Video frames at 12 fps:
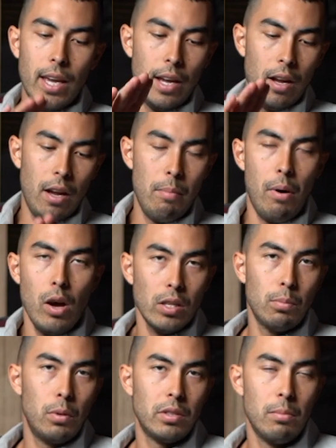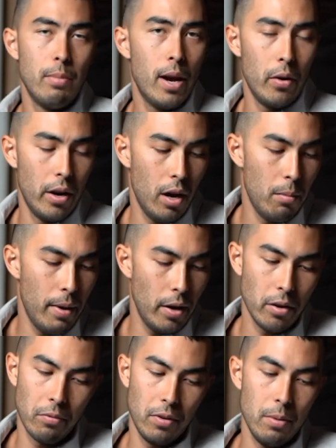it impossible to mount and
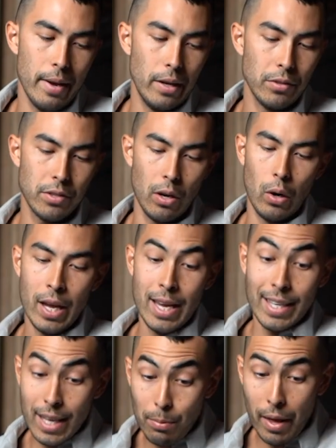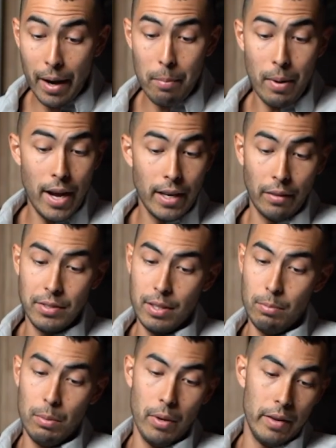unmount your V-mount. So keep that in mind. I've
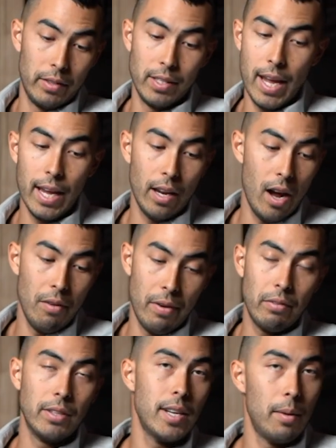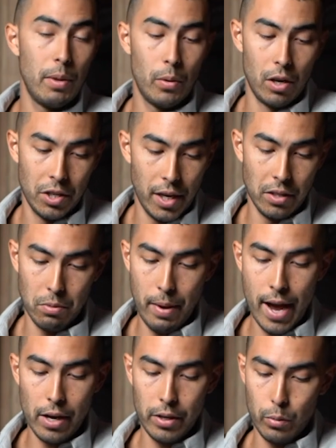seen people have to take it off every time they want to change a
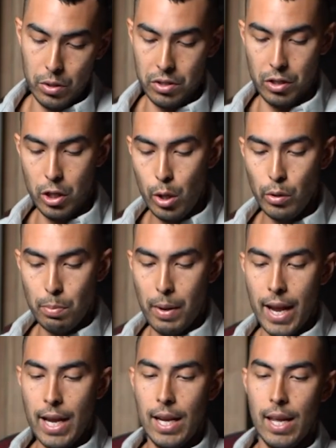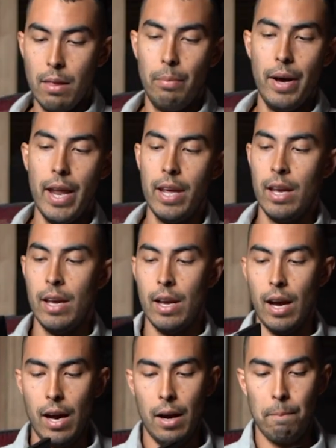battery, which is a huge pain in the butt.
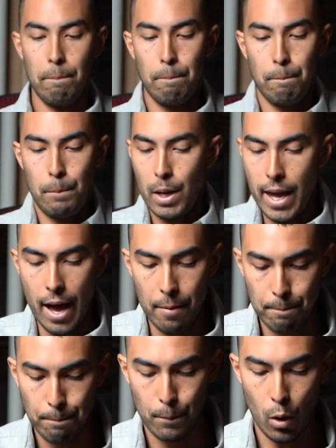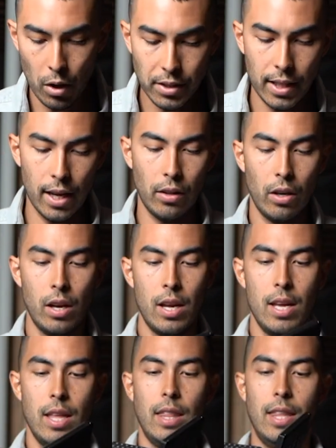Um, but yeah, altogether,
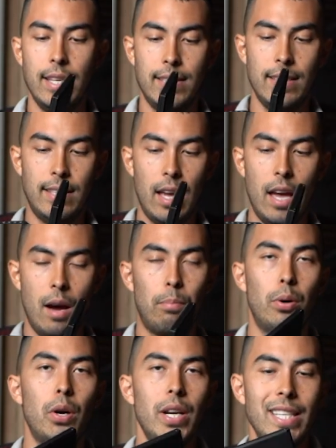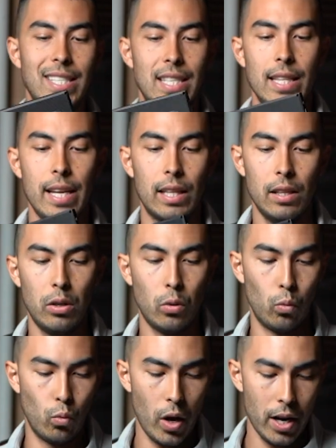this is a, a pretty slick
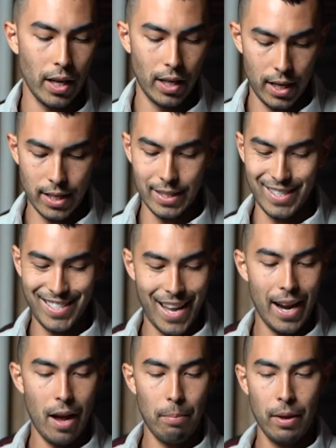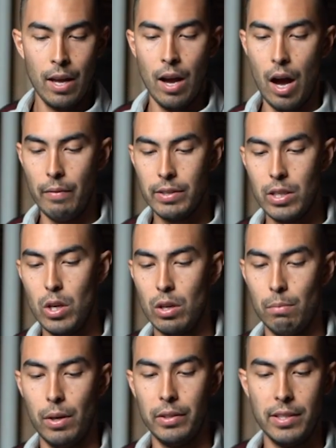little run and gun setup. Obviously you
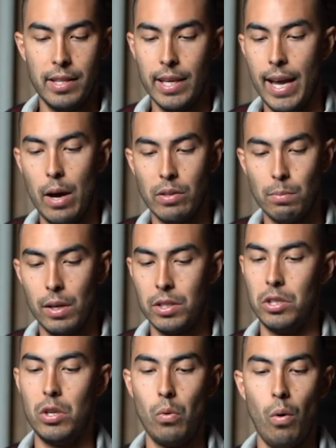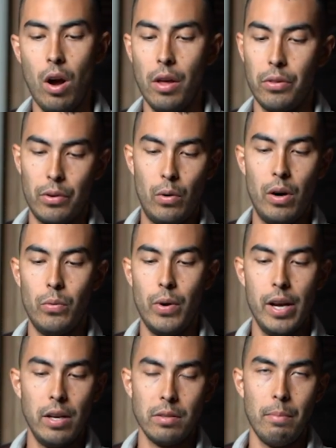can build this thing out as much as you want, throw on
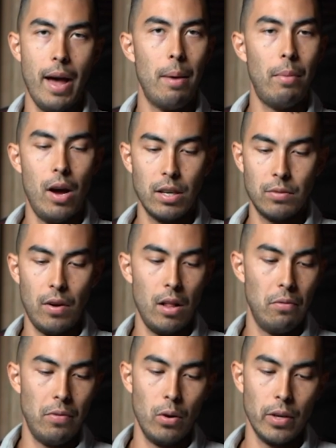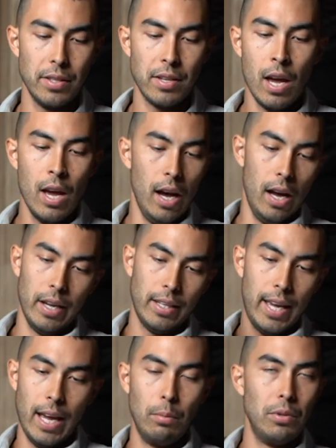rails, a mat box, follow focus, uh,
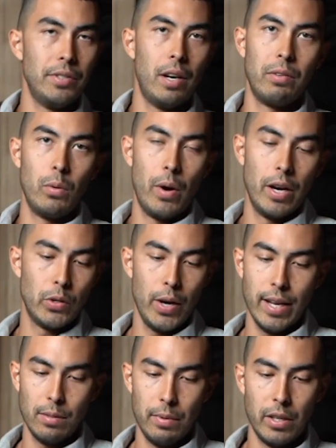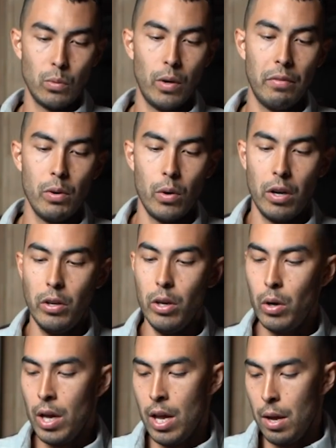cables everywhere, transmitters, whatever you want to
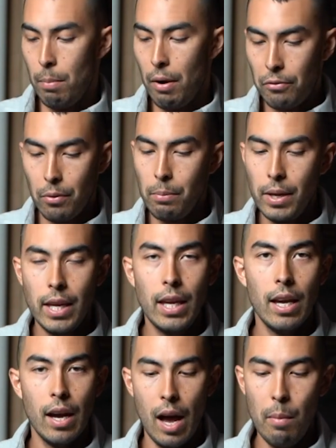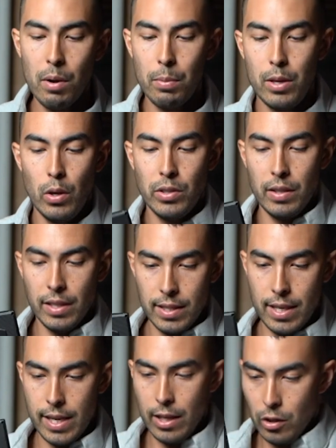do. But for me, I'm going to be using this
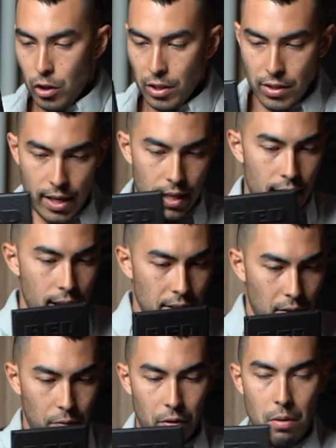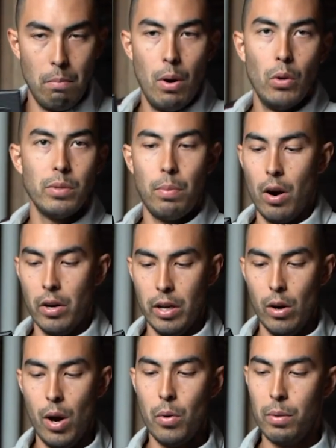thing just like this for the most part.
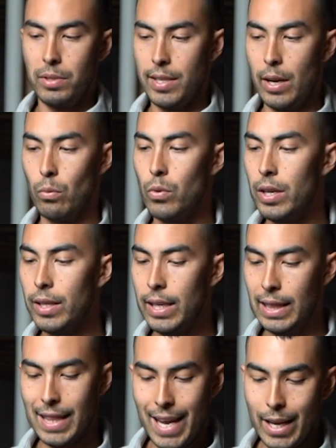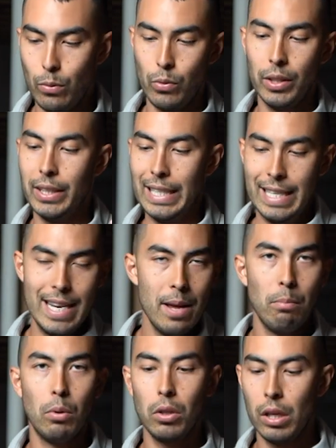You know, I want to stay really light, really
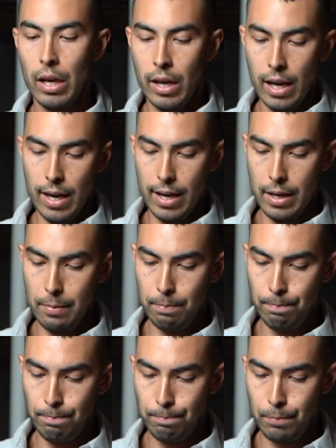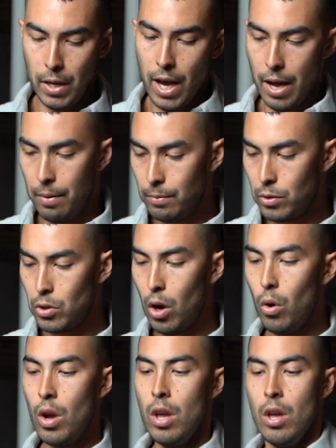nimble. Um, yeah,
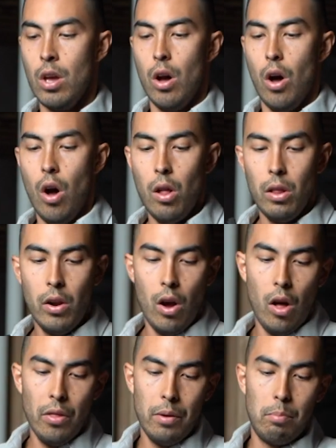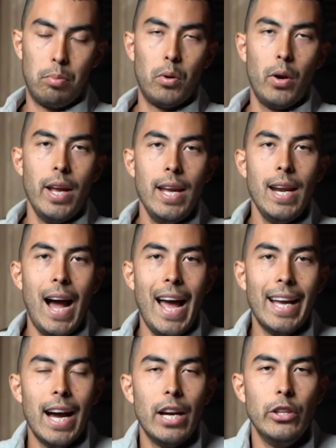so all in all, the Brain
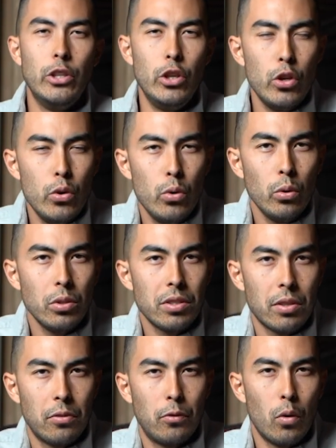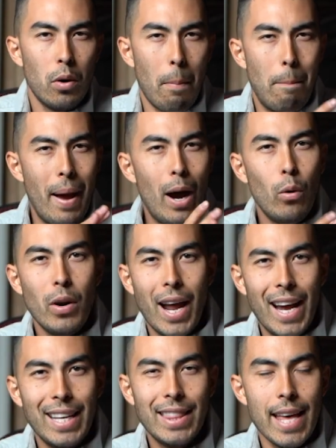I got used for about
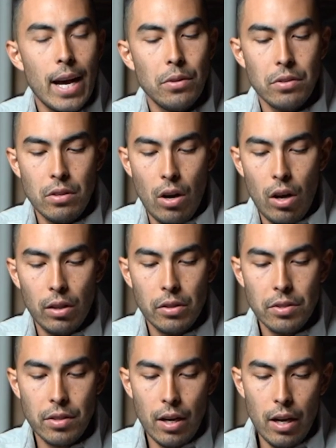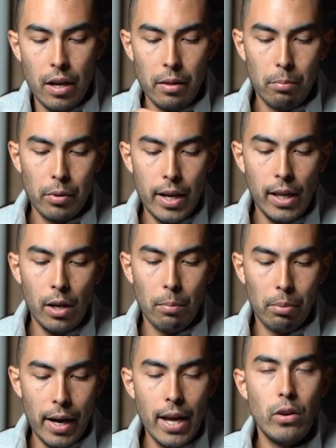nine thousand dollars. Uh, the Brain
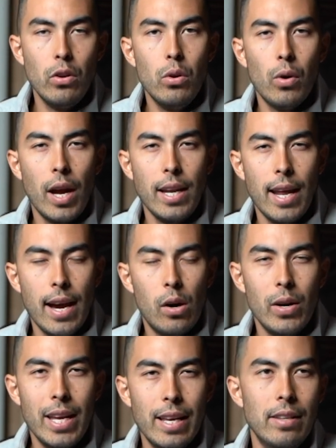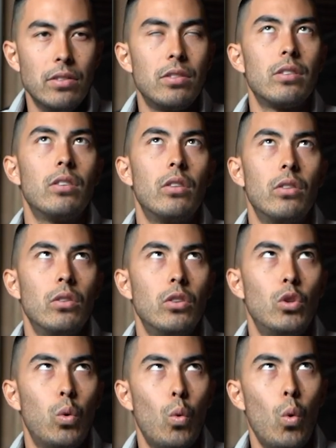brand new right now is
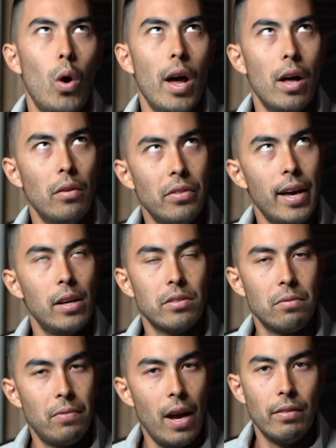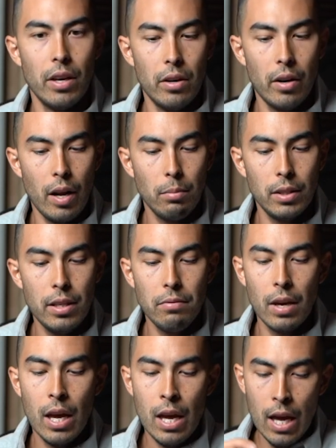twelve thousand five hundred dollars, I believe.